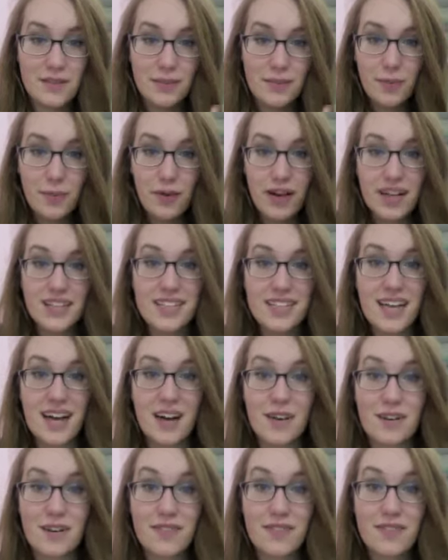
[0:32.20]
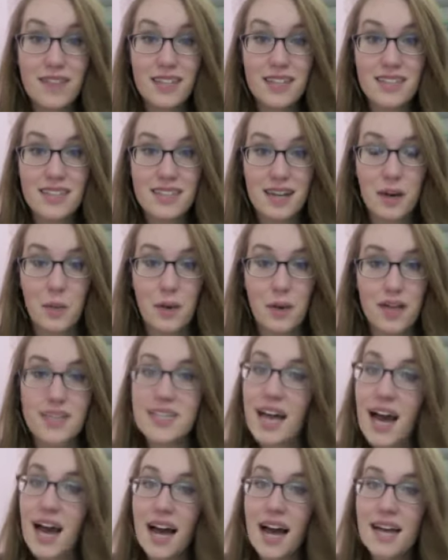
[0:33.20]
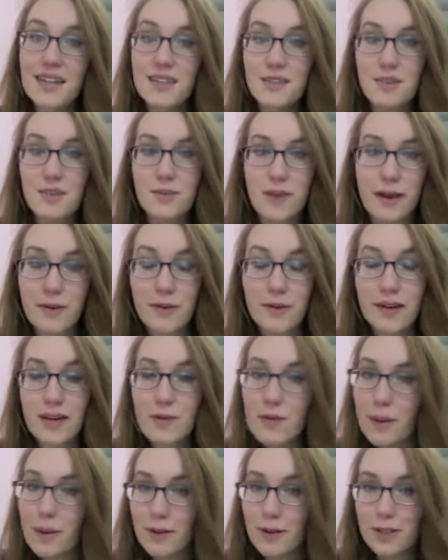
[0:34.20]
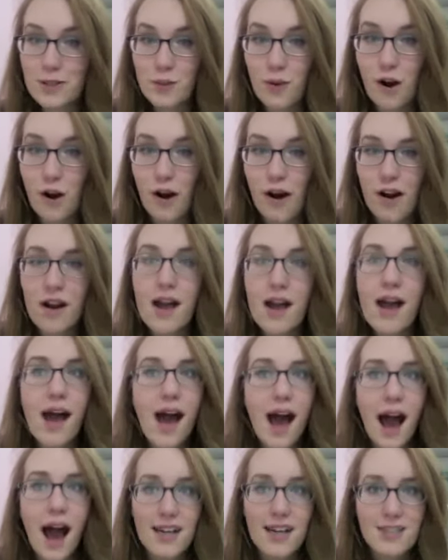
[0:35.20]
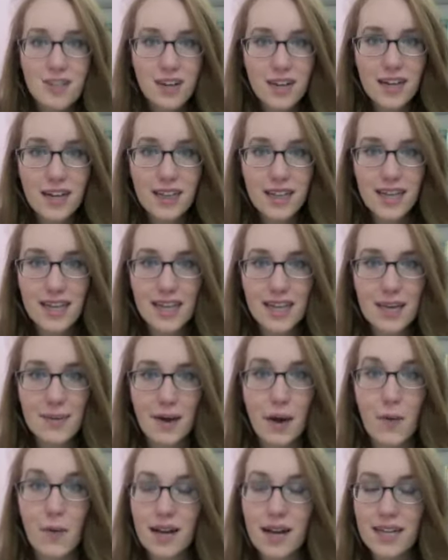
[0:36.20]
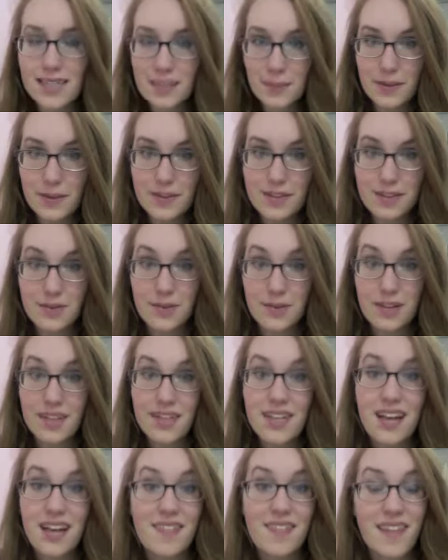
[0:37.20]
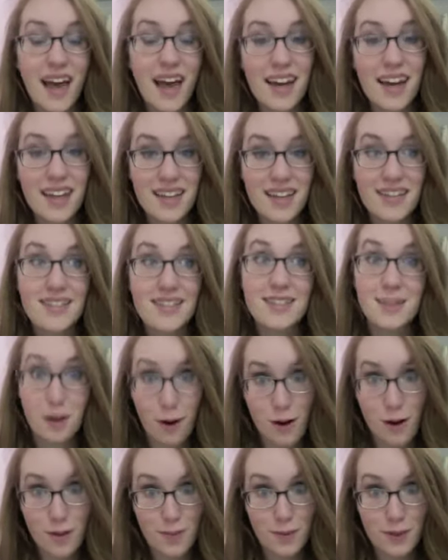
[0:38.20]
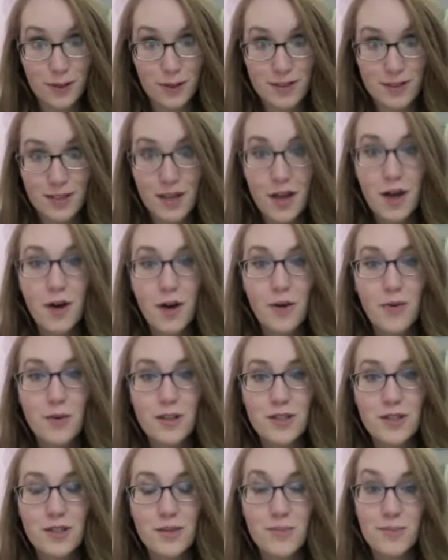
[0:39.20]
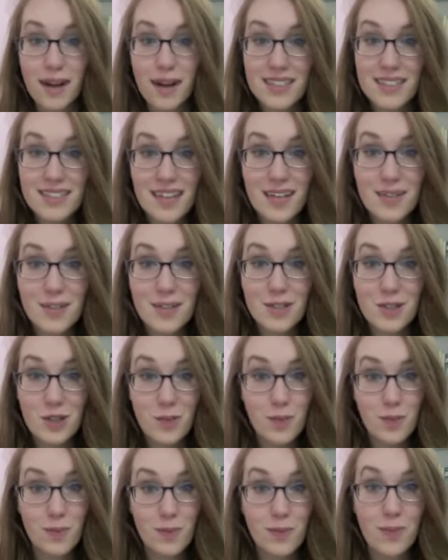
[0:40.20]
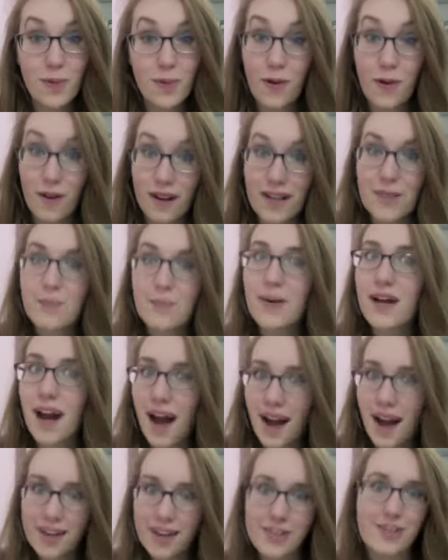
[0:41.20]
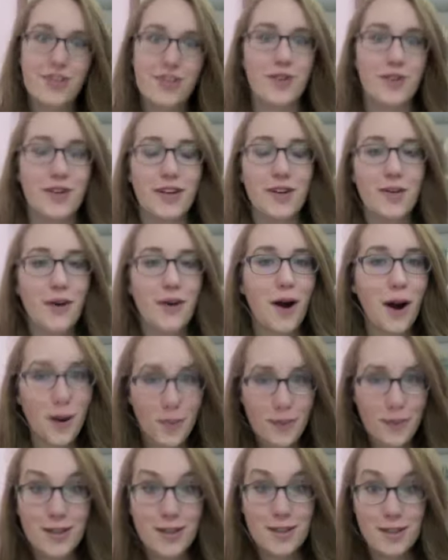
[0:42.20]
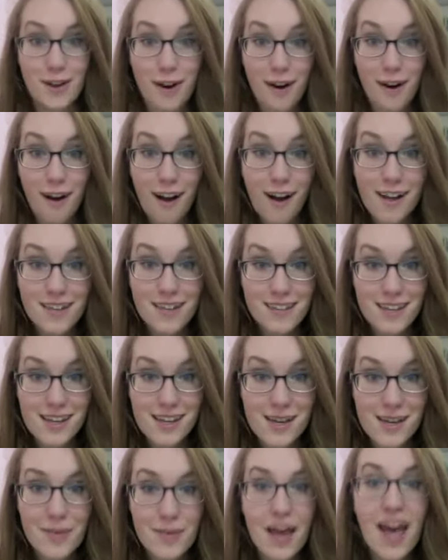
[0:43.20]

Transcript: the breakdown of things that I wanted to add to my reading repertoire, I started thinking about what I typically read, and that is art books, which might sound super boring, but I assure you, art books are awesome.